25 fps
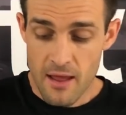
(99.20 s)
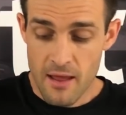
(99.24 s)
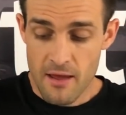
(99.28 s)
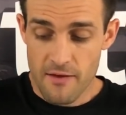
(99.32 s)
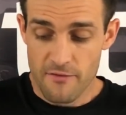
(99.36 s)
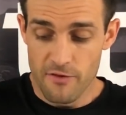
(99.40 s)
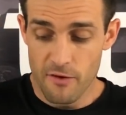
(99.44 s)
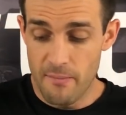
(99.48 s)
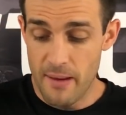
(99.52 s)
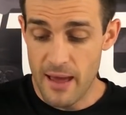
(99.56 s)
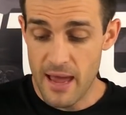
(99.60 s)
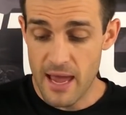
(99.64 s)

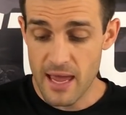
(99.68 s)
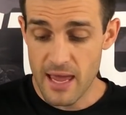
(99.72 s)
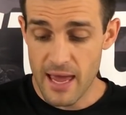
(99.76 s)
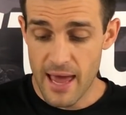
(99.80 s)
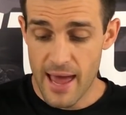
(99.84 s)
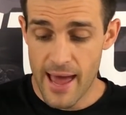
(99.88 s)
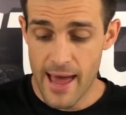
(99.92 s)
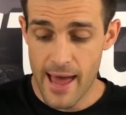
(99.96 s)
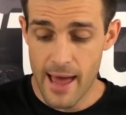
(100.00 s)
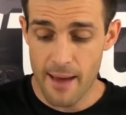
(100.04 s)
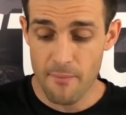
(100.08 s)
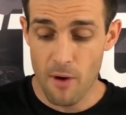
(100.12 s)
for me,
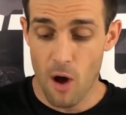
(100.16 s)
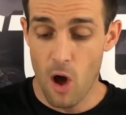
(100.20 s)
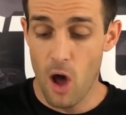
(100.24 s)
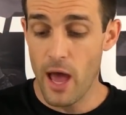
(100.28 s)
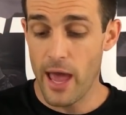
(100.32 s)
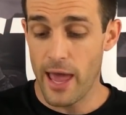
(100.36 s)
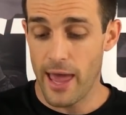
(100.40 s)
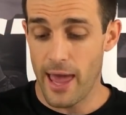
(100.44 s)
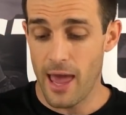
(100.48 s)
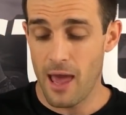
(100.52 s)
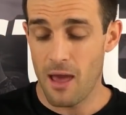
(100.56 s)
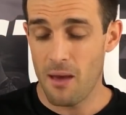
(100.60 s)

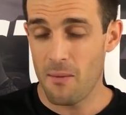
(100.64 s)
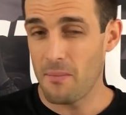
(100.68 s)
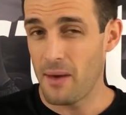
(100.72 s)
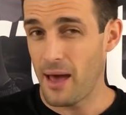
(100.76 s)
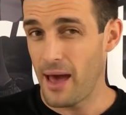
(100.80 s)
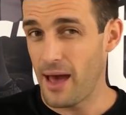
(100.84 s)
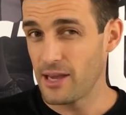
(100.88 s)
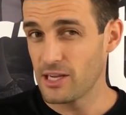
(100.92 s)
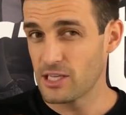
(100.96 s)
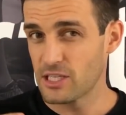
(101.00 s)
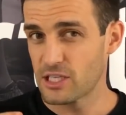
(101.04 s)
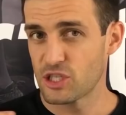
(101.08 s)
I am
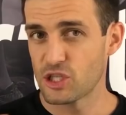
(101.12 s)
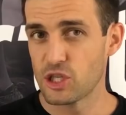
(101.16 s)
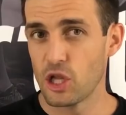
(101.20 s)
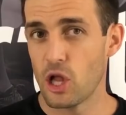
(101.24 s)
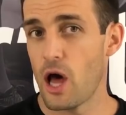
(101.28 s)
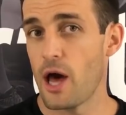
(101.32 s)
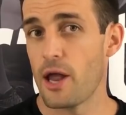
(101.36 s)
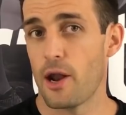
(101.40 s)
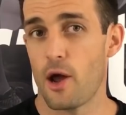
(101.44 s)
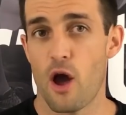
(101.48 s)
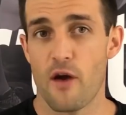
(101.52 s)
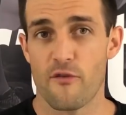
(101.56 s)
a
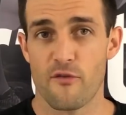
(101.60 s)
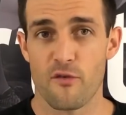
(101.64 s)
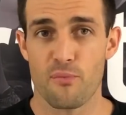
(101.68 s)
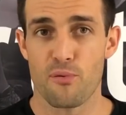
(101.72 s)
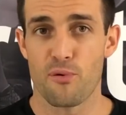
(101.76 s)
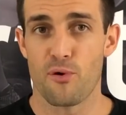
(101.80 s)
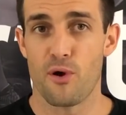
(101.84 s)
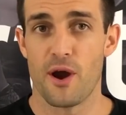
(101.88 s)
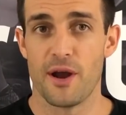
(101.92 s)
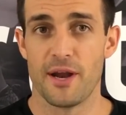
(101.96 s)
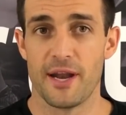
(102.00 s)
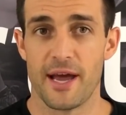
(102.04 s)
slight
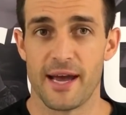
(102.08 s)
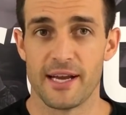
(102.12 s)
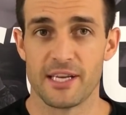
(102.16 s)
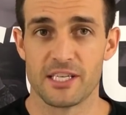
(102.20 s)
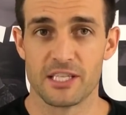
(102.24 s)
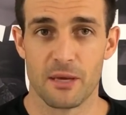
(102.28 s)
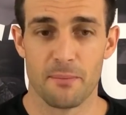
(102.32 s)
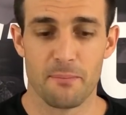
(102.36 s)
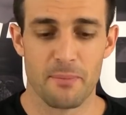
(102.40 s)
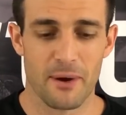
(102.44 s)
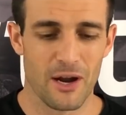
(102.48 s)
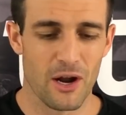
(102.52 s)

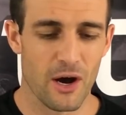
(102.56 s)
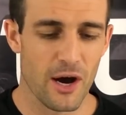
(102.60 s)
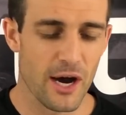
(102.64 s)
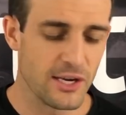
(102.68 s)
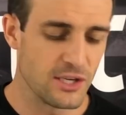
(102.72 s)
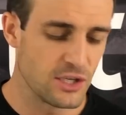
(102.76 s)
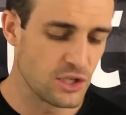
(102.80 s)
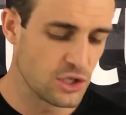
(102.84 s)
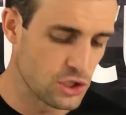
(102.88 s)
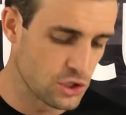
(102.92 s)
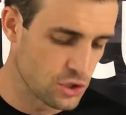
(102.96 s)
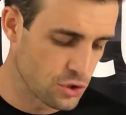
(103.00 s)
overpronator, but
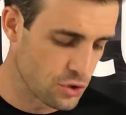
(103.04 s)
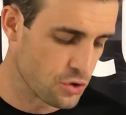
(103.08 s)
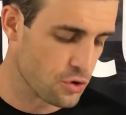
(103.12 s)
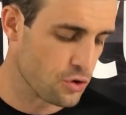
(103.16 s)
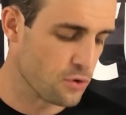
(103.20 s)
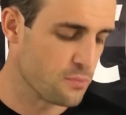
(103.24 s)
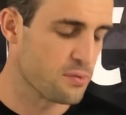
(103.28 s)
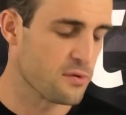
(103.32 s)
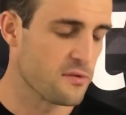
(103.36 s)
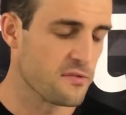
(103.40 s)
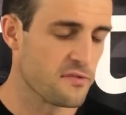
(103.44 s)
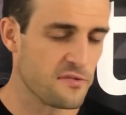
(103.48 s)
I
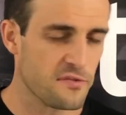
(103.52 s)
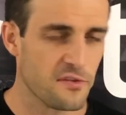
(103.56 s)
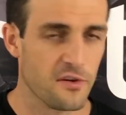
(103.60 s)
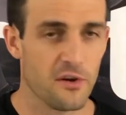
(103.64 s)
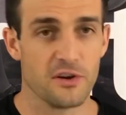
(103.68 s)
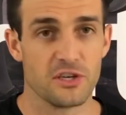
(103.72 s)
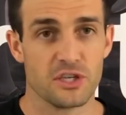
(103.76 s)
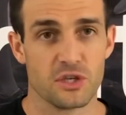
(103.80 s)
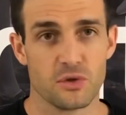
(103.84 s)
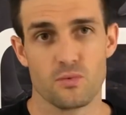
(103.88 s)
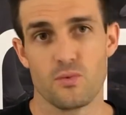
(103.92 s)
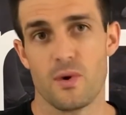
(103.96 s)
do
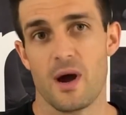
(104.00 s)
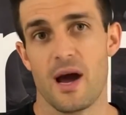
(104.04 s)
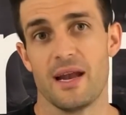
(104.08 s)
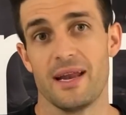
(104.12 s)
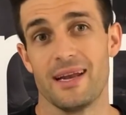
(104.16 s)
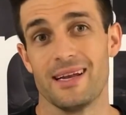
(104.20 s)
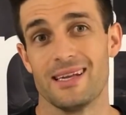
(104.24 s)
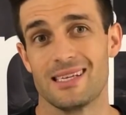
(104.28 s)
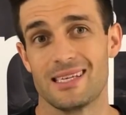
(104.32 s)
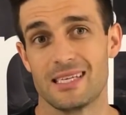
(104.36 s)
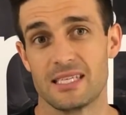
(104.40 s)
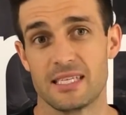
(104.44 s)
prefer to run
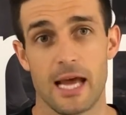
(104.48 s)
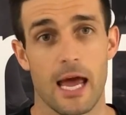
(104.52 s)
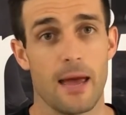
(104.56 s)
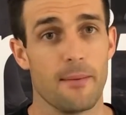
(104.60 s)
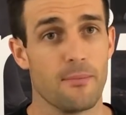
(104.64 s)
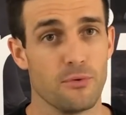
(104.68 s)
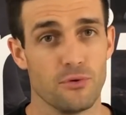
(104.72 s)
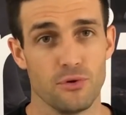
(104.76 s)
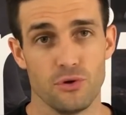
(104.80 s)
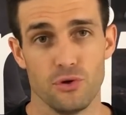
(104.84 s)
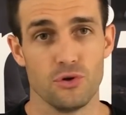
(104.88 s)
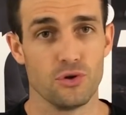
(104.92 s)
in a
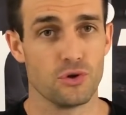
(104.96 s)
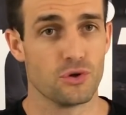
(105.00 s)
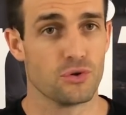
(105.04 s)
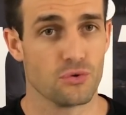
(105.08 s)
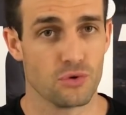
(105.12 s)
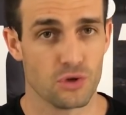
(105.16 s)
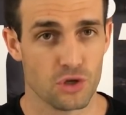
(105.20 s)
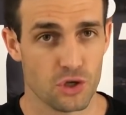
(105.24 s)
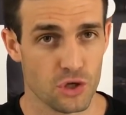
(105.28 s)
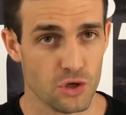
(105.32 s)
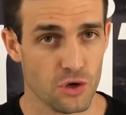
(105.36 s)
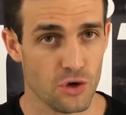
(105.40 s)
stable
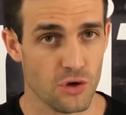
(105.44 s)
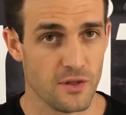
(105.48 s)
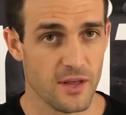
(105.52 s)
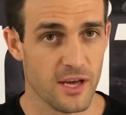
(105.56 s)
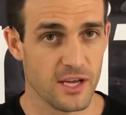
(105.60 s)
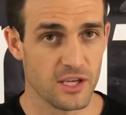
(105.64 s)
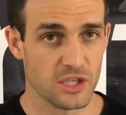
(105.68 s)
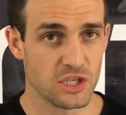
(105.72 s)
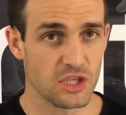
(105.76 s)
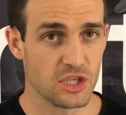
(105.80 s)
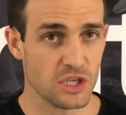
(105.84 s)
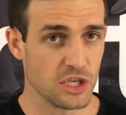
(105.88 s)
neutral shoe.
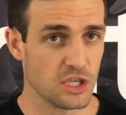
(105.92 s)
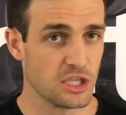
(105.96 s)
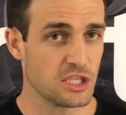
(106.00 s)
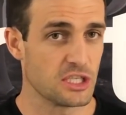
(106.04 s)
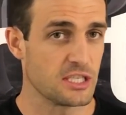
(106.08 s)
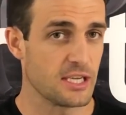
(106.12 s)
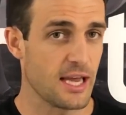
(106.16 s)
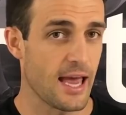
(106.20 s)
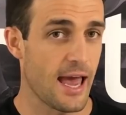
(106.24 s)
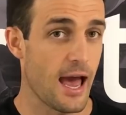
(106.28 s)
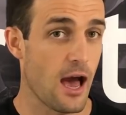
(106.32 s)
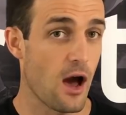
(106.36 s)
That's
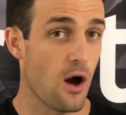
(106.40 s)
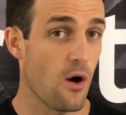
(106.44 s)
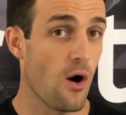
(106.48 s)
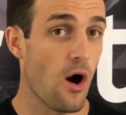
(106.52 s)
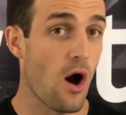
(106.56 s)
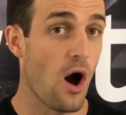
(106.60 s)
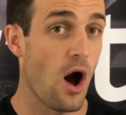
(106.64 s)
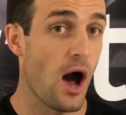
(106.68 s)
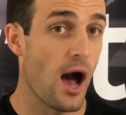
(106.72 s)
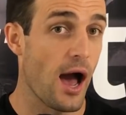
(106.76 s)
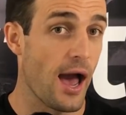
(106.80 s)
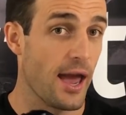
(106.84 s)
just
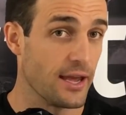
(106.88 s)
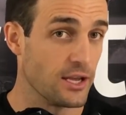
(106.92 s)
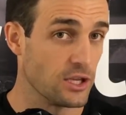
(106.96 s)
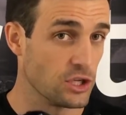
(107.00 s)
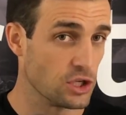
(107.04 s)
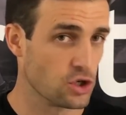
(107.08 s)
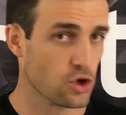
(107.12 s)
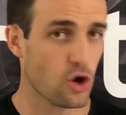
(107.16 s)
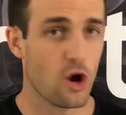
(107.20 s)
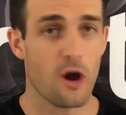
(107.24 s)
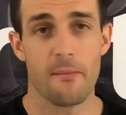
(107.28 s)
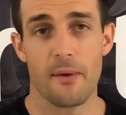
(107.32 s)
how I
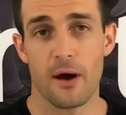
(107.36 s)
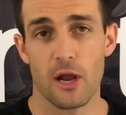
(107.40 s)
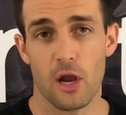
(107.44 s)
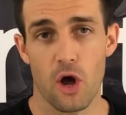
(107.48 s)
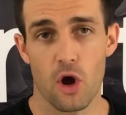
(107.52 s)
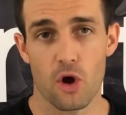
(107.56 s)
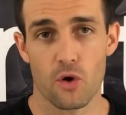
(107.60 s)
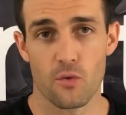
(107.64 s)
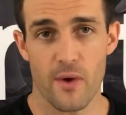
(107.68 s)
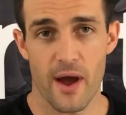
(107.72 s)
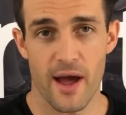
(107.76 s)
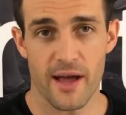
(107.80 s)
enjoy my
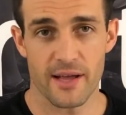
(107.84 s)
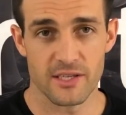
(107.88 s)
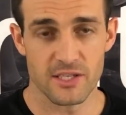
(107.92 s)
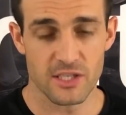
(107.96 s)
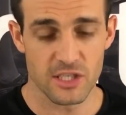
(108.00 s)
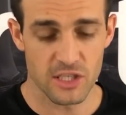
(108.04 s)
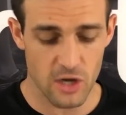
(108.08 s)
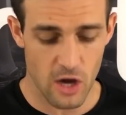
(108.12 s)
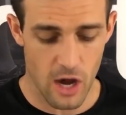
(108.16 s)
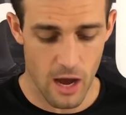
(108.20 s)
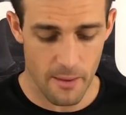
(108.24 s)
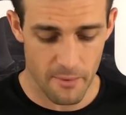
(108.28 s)
long
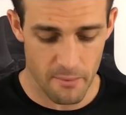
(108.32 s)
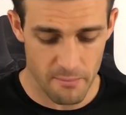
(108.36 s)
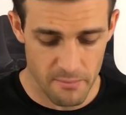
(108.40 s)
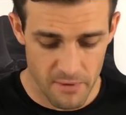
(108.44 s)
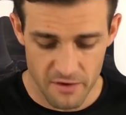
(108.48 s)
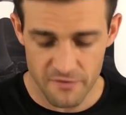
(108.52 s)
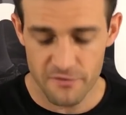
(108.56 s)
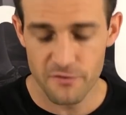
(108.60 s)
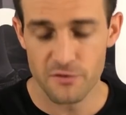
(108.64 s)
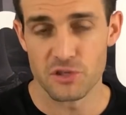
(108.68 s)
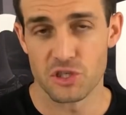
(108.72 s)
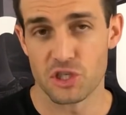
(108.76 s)
runs. I'm a
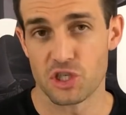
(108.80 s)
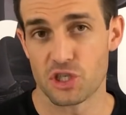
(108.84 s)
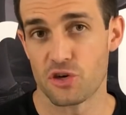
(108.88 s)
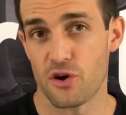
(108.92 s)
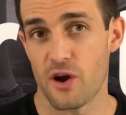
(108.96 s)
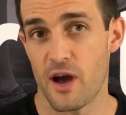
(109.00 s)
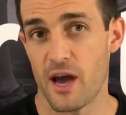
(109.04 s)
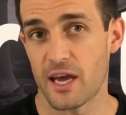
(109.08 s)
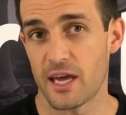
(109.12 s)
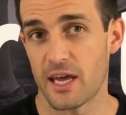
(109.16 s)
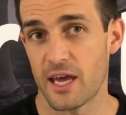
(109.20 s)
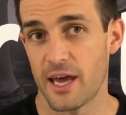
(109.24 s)
midfoot
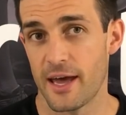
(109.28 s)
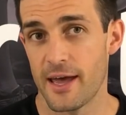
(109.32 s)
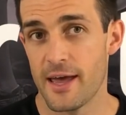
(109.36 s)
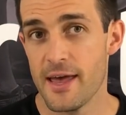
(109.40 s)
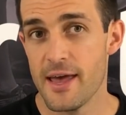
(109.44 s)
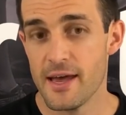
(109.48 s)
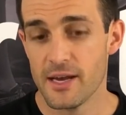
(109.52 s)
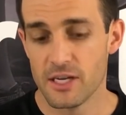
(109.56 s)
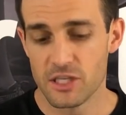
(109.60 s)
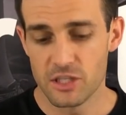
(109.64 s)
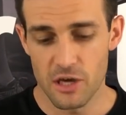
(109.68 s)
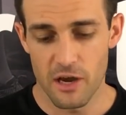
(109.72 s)
striker.
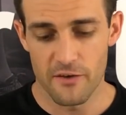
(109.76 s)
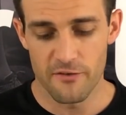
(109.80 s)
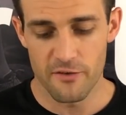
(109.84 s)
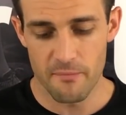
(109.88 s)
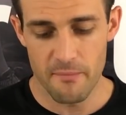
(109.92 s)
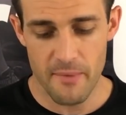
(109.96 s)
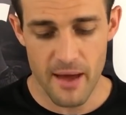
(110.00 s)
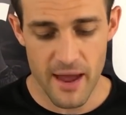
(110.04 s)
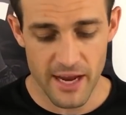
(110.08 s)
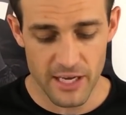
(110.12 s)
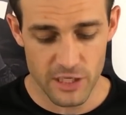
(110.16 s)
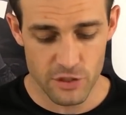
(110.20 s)
So for
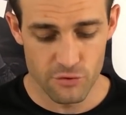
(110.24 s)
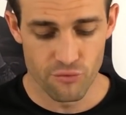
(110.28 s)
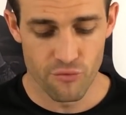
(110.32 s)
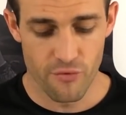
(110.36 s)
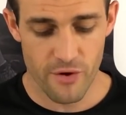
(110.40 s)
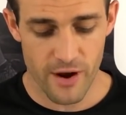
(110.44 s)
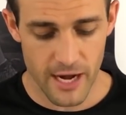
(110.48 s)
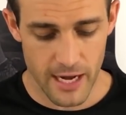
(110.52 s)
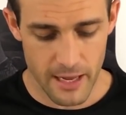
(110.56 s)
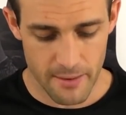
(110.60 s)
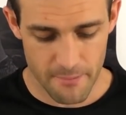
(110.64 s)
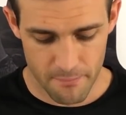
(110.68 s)
me, it's
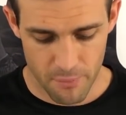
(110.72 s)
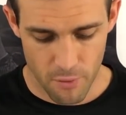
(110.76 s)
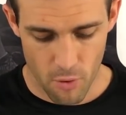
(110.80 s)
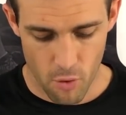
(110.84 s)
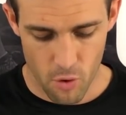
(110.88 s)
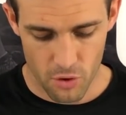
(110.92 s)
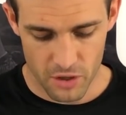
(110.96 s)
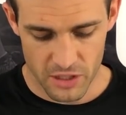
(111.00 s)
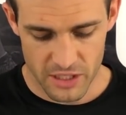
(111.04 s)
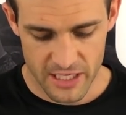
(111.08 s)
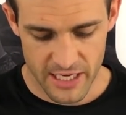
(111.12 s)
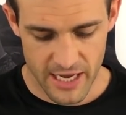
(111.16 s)
really
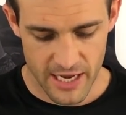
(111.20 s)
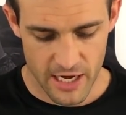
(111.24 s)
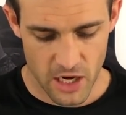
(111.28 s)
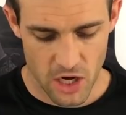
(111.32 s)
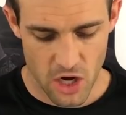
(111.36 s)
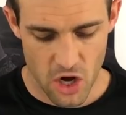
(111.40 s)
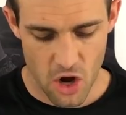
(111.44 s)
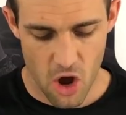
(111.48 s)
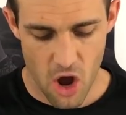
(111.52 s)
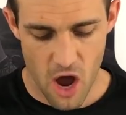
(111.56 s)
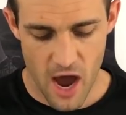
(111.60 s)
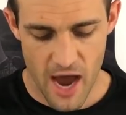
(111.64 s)
important to get a
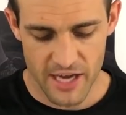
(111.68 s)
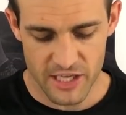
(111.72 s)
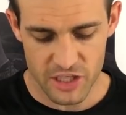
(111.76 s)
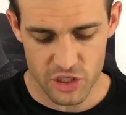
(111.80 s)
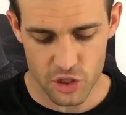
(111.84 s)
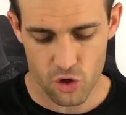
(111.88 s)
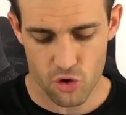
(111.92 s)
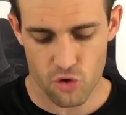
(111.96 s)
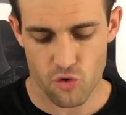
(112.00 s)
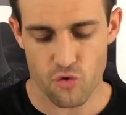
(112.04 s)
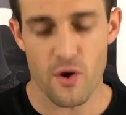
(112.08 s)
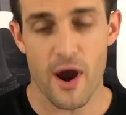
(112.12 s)

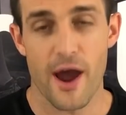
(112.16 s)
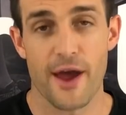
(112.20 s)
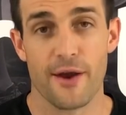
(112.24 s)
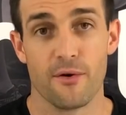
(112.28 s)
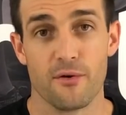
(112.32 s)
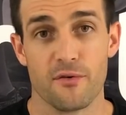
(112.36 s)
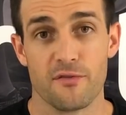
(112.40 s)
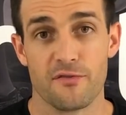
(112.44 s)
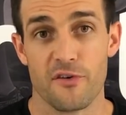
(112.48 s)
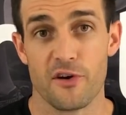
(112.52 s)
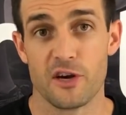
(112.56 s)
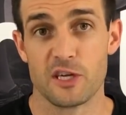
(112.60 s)
nice
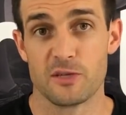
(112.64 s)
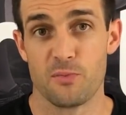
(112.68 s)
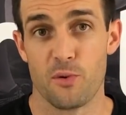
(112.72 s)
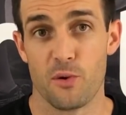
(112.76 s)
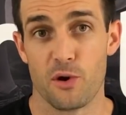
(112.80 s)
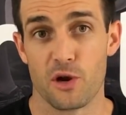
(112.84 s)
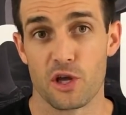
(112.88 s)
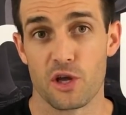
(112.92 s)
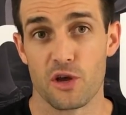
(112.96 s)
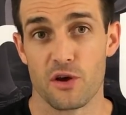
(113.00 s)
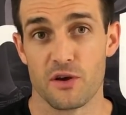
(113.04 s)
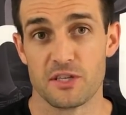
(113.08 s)
cradled first
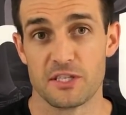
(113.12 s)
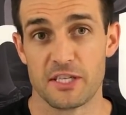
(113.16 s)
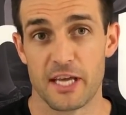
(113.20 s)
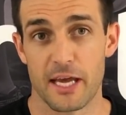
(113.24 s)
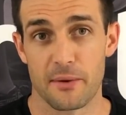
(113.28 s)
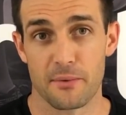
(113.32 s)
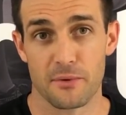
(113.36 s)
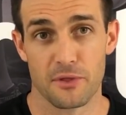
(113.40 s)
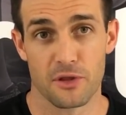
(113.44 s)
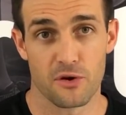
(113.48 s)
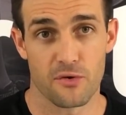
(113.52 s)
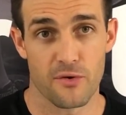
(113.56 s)
point of
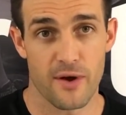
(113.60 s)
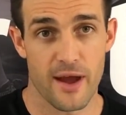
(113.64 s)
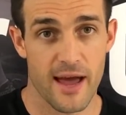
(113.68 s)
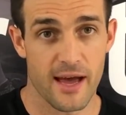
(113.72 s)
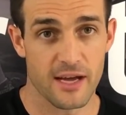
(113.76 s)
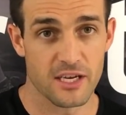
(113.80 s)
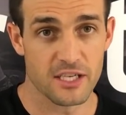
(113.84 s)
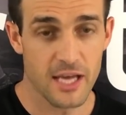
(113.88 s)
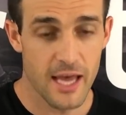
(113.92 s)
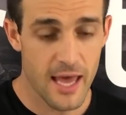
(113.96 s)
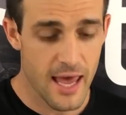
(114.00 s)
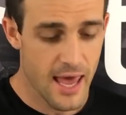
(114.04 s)
contact with the
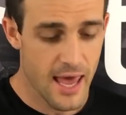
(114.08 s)
ground.